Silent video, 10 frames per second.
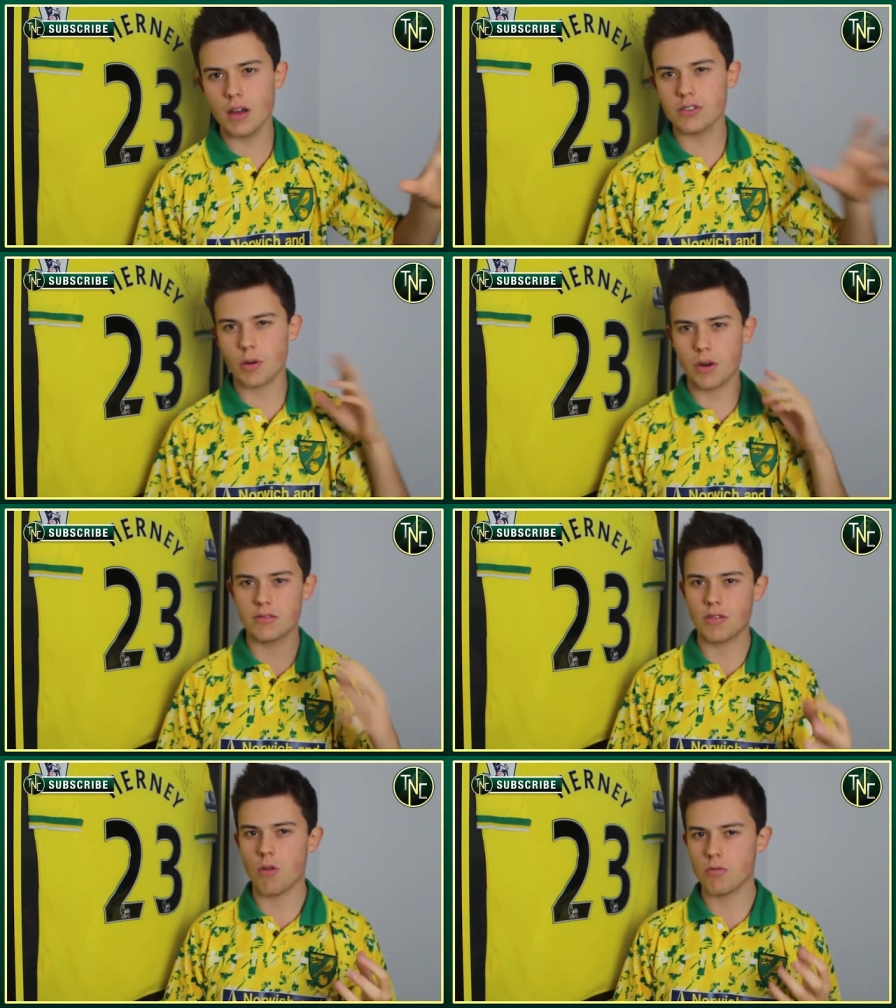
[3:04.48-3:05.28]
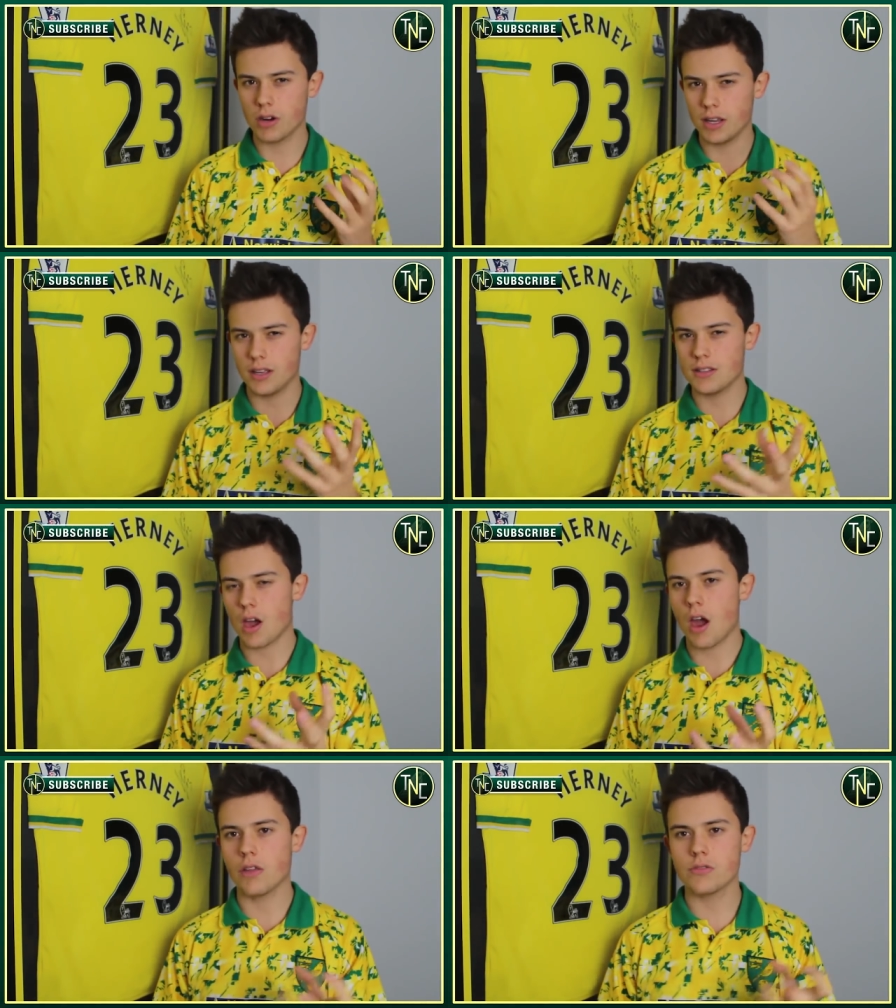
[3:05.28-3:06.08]
much, so I don't really need
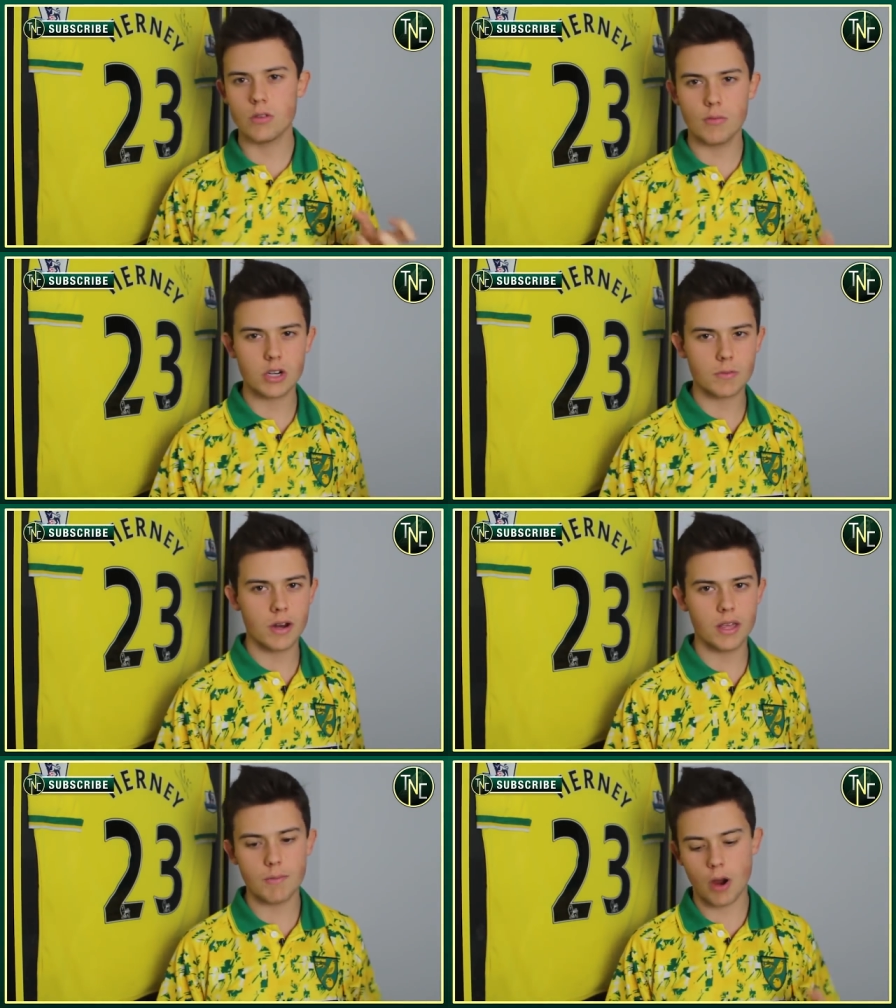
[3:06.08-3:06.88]
to earn too much money.